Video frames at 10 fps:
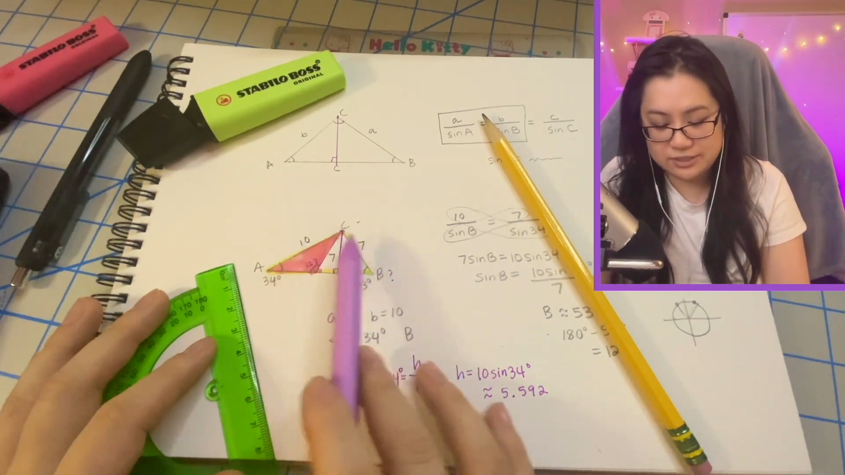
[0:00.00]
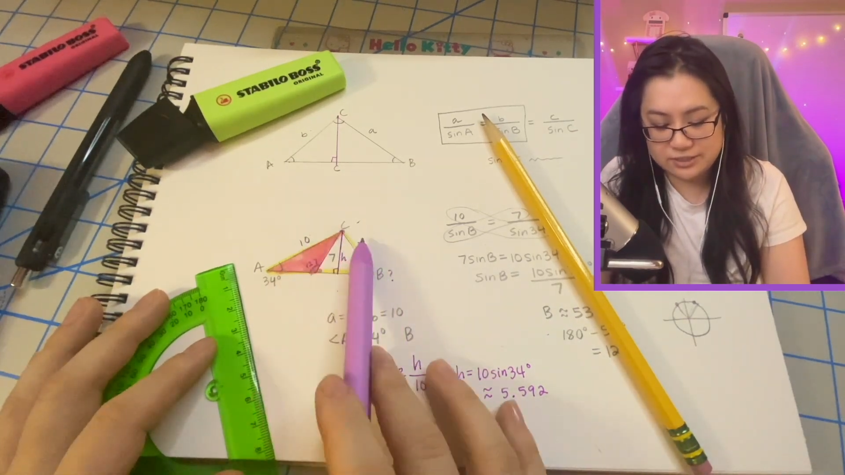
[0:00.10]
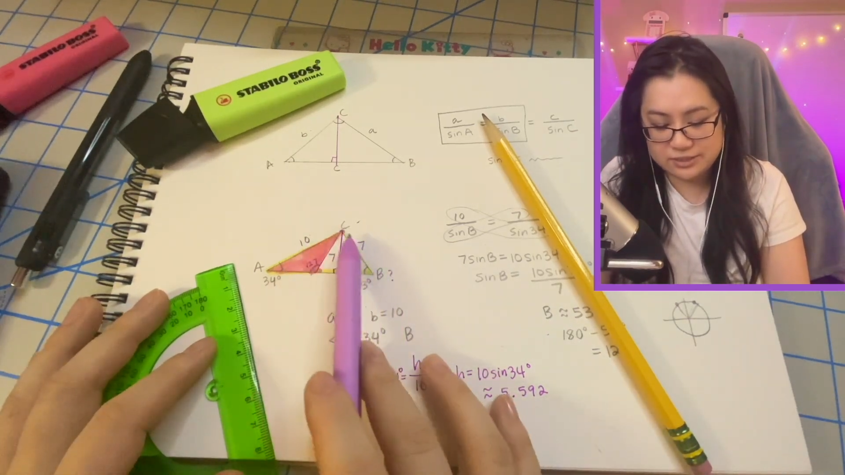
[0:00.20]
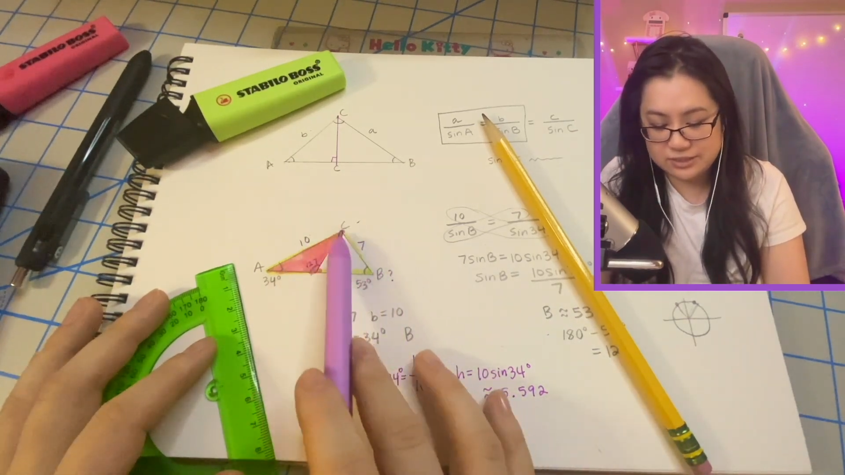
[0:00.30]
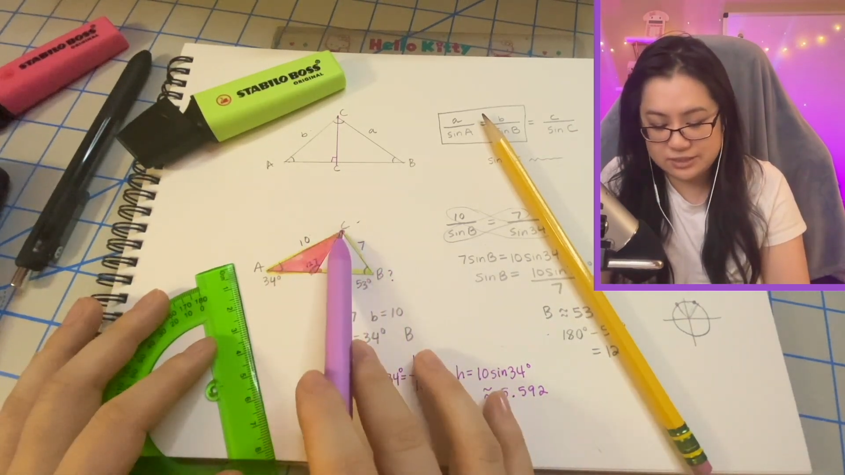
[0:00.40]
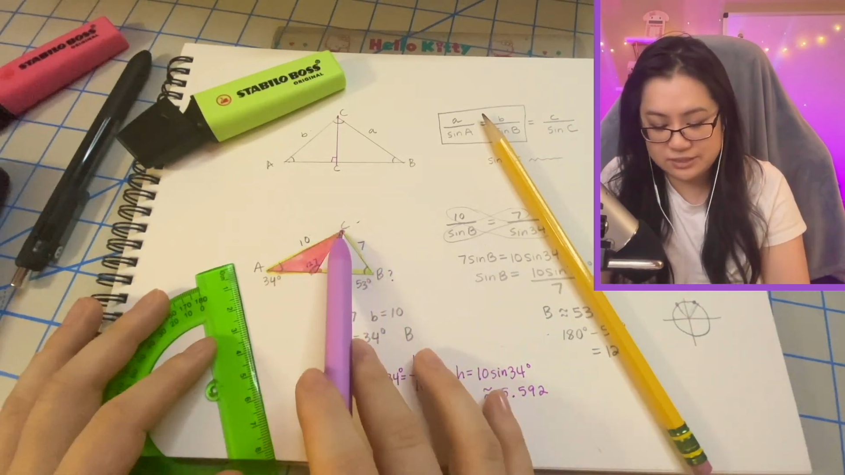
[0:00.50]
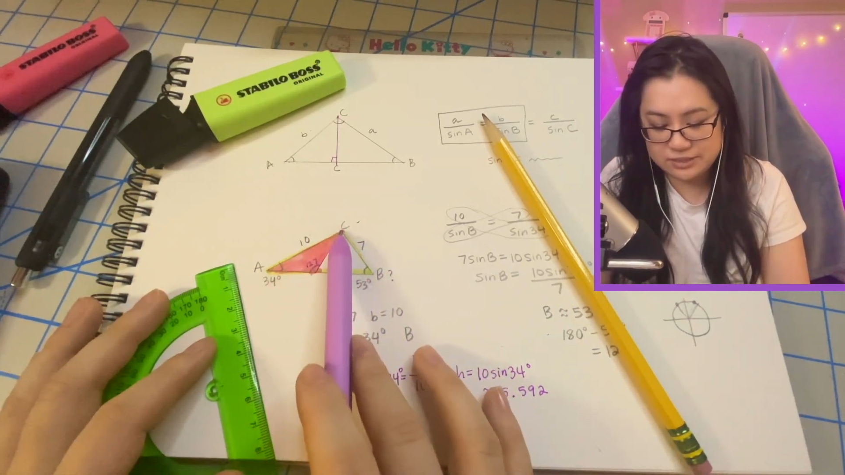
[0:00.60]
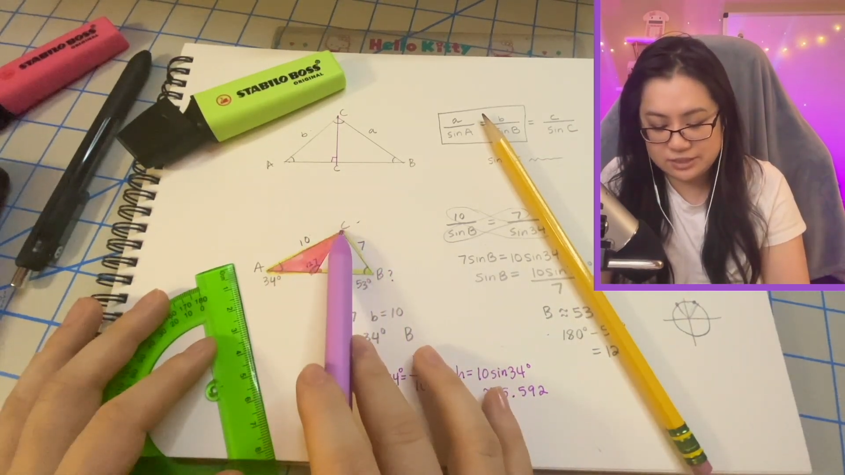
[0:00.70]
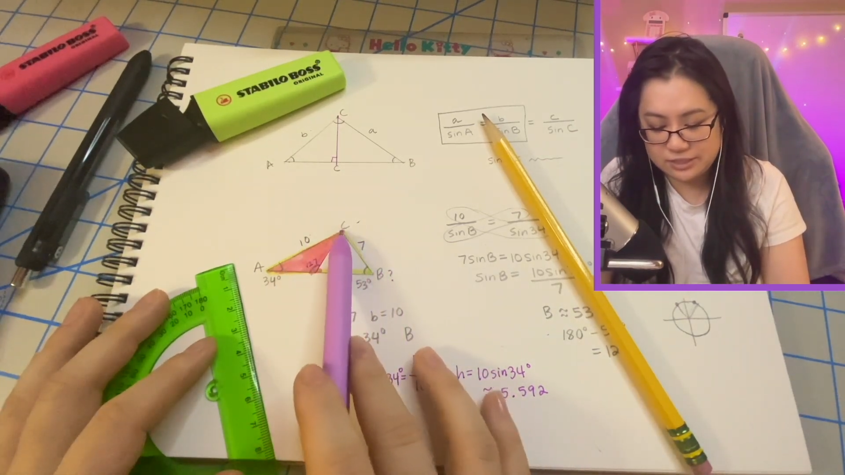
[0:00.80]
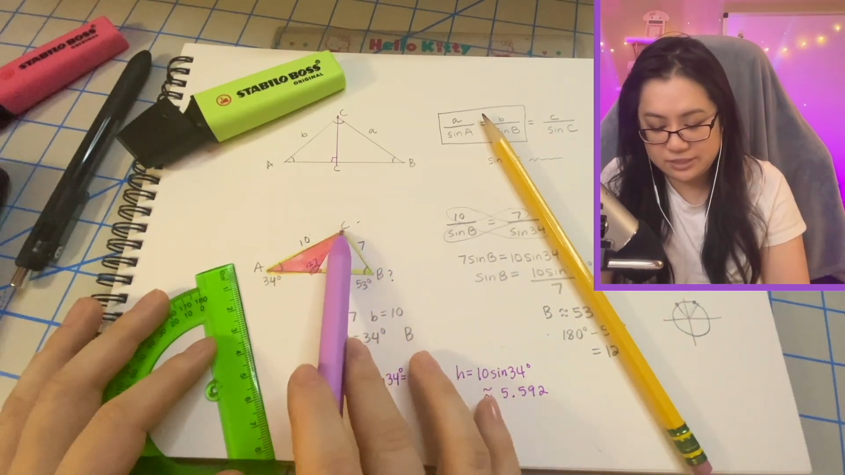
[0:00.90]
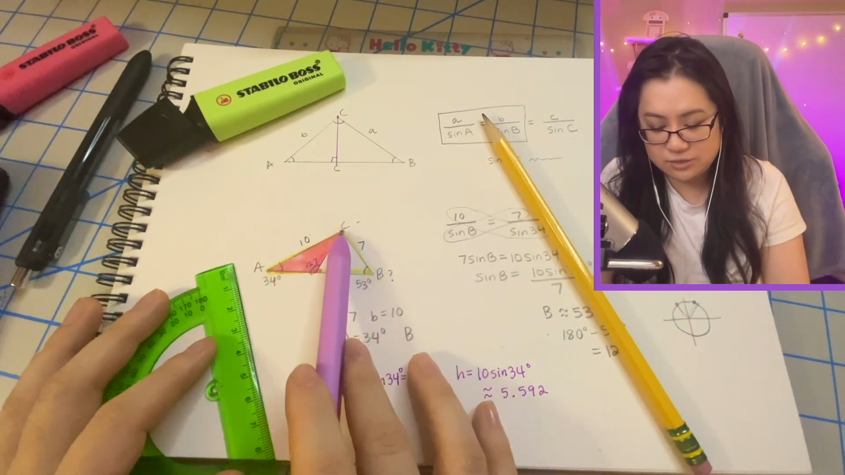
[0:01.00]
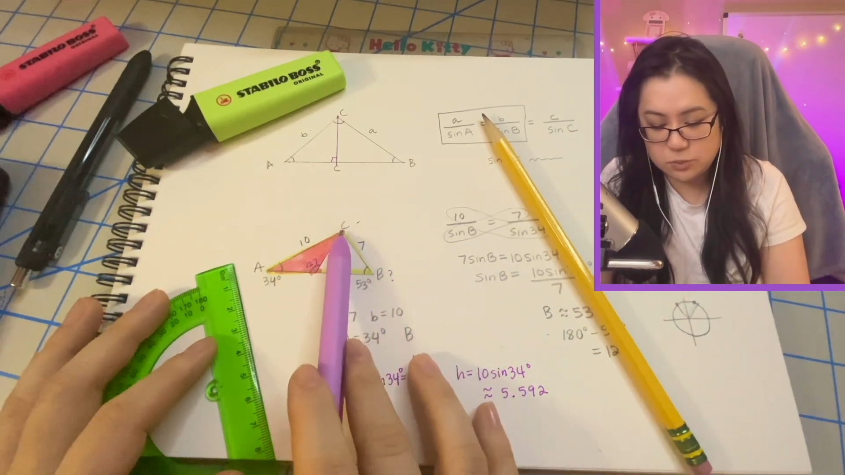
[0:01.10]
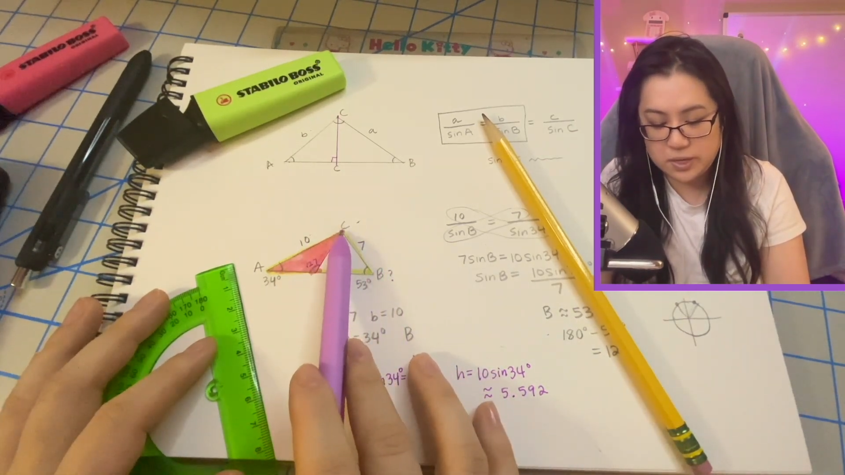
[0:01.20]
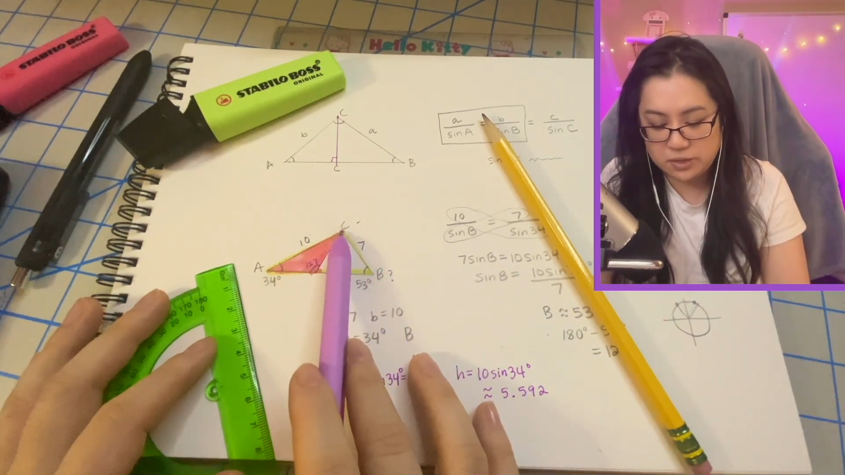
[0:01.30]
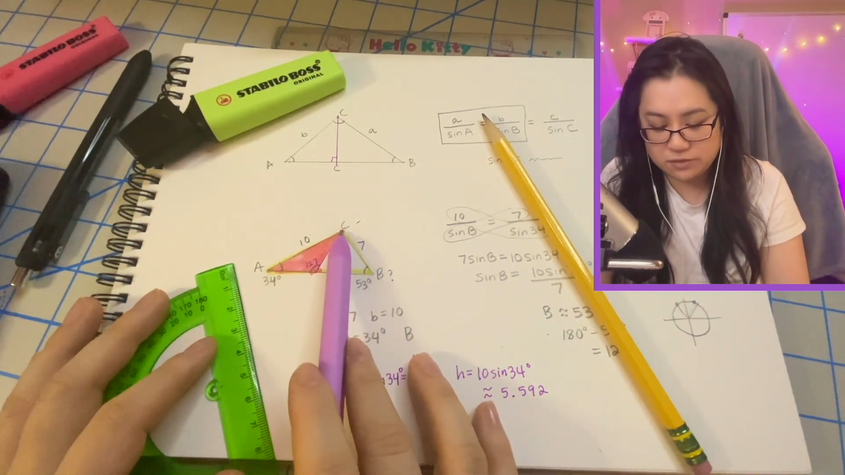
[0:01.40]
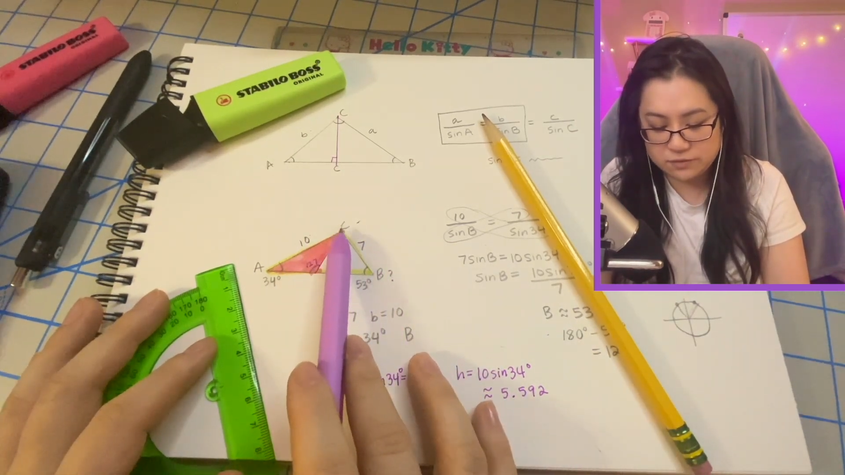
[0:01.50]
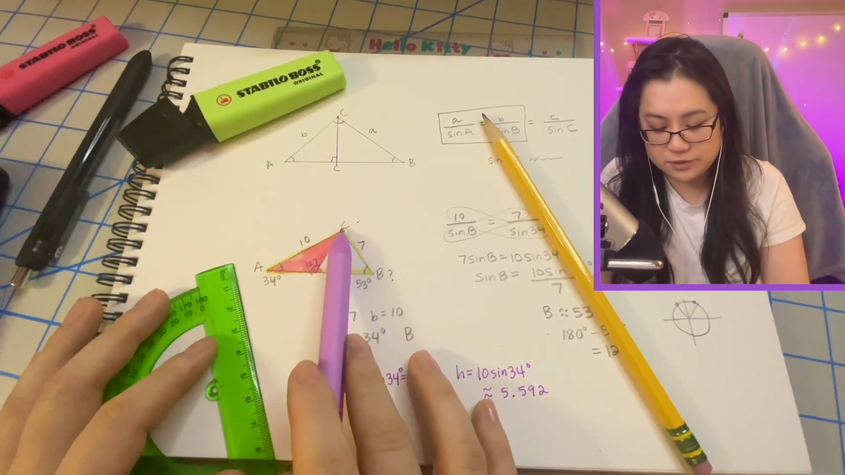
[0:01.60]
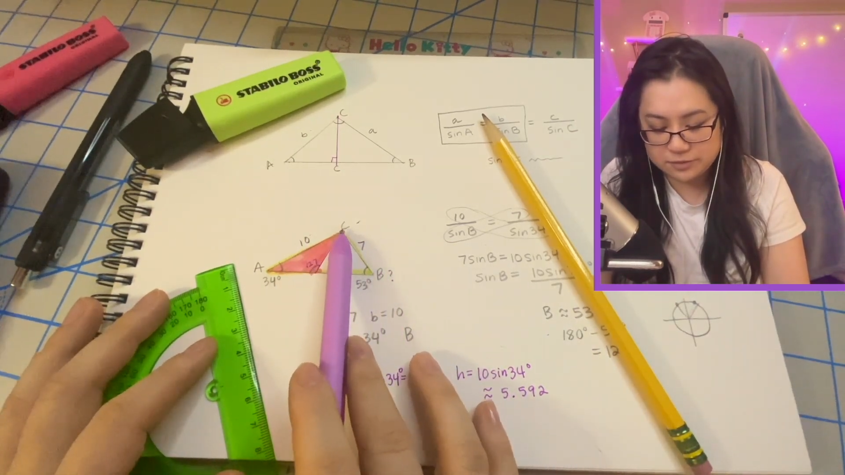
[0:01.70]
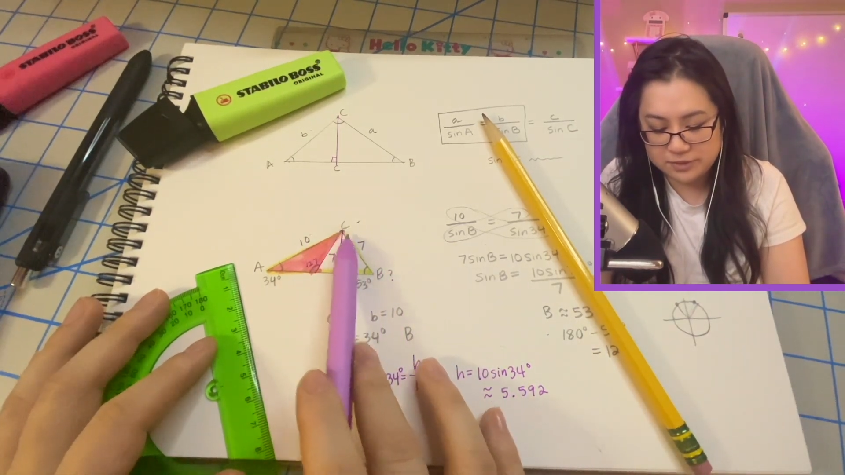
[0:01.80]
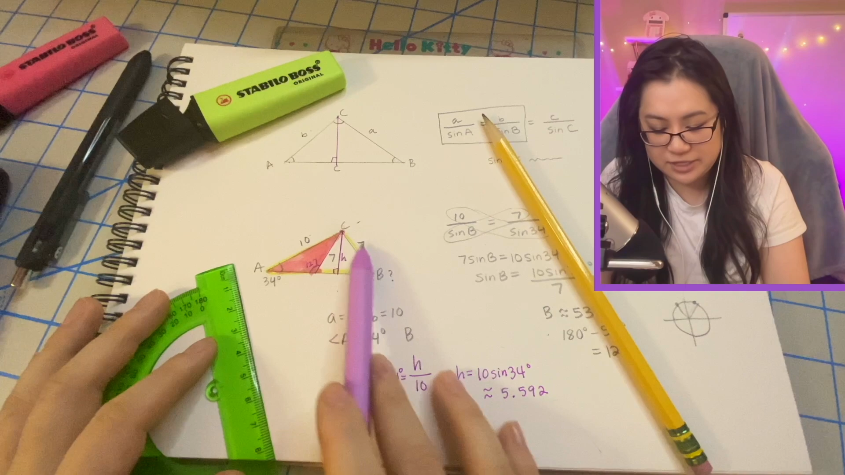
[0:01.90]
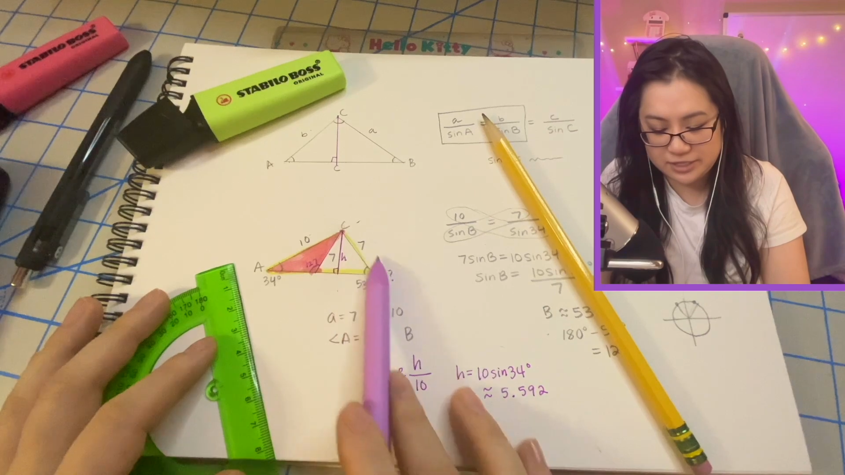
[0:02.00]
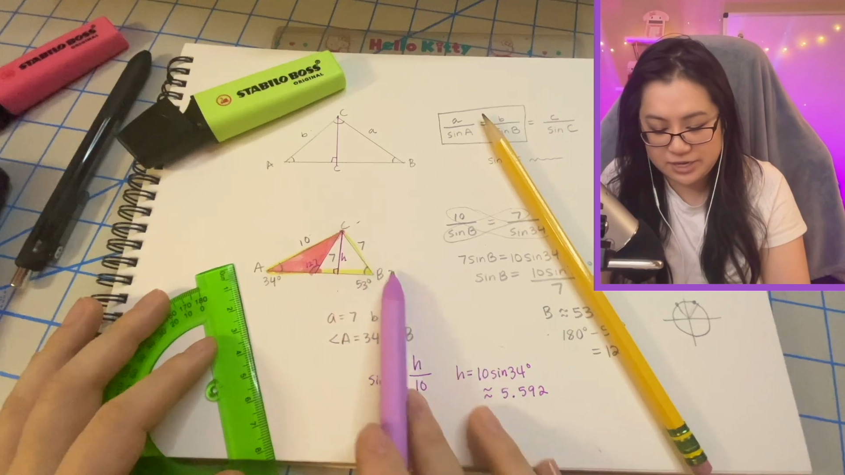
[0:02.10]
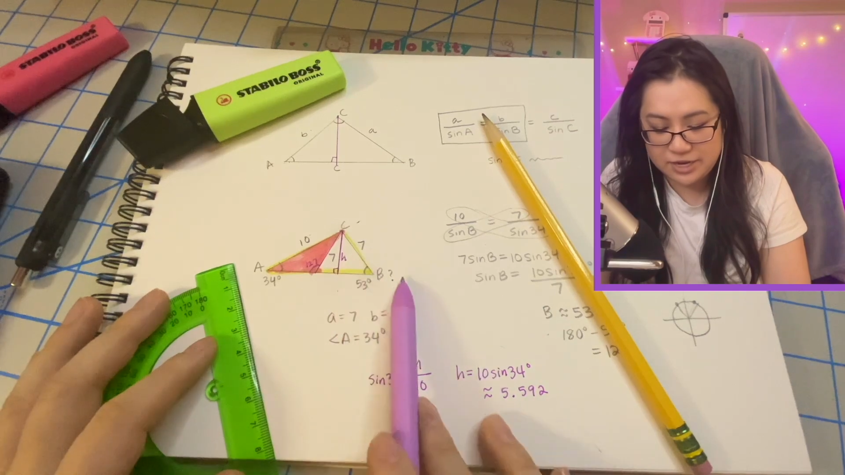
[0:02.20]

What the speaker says: let's say it's like 12 or something,